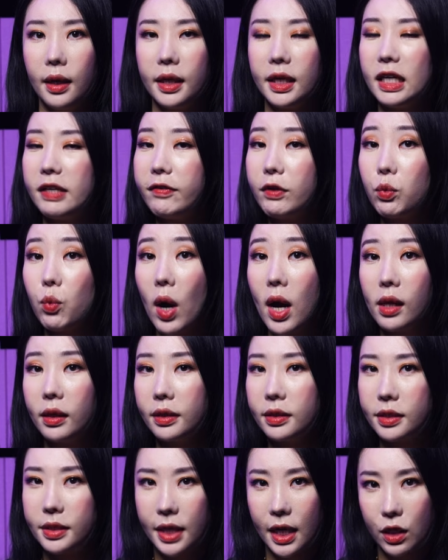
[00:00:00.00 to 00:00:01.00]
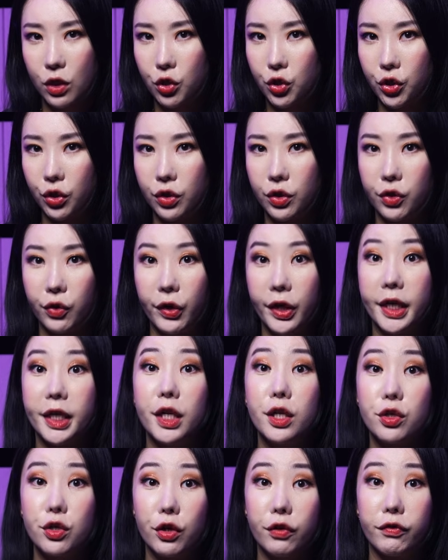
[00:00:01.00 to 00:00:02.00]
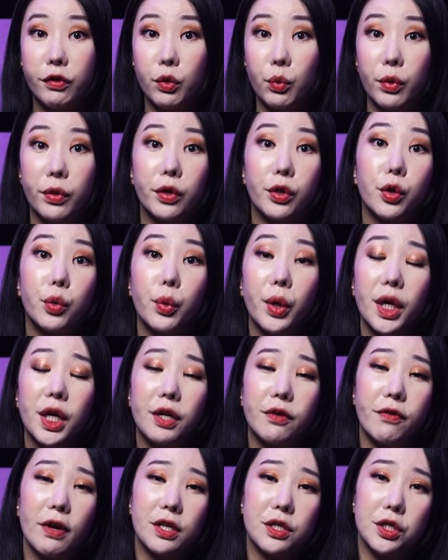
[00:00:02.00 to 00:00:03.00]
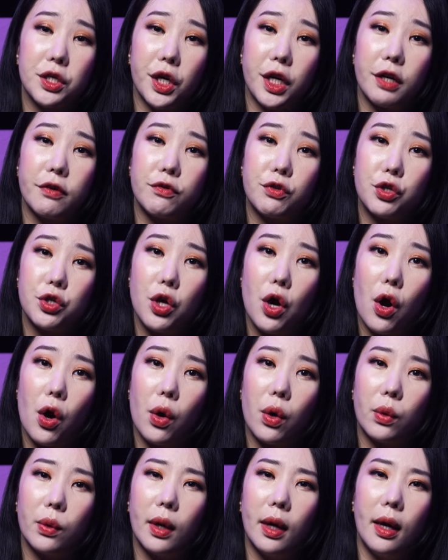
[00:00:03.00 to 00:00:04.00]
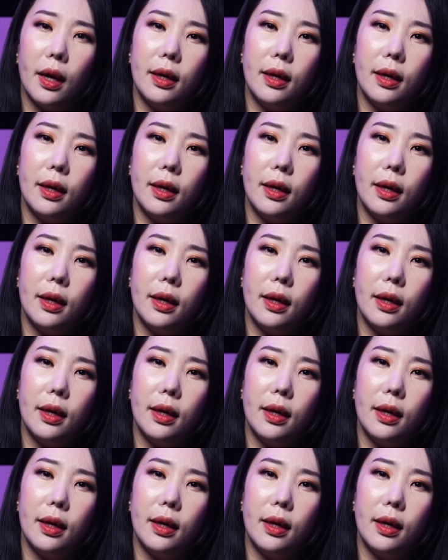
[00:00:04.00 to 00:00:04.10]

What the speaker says: Even while in detention during an interview with a Korean investigative show,